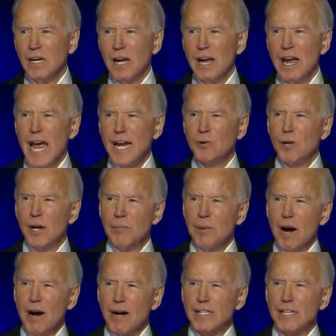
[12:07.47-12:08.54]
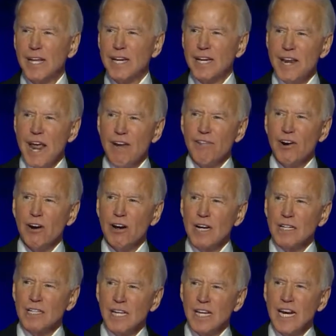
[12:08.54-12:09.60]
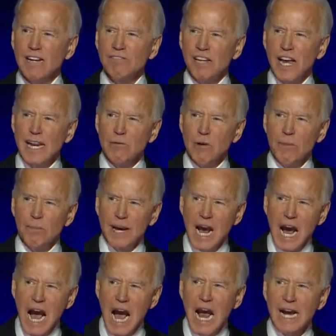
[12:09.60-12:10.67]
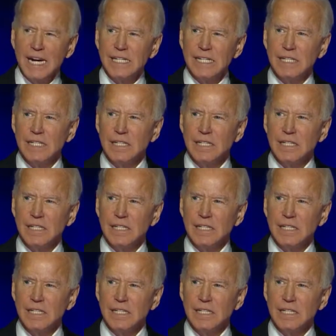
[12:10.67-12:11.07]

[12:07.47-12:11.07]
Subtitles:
ahead to an America that never leaves anyone behind,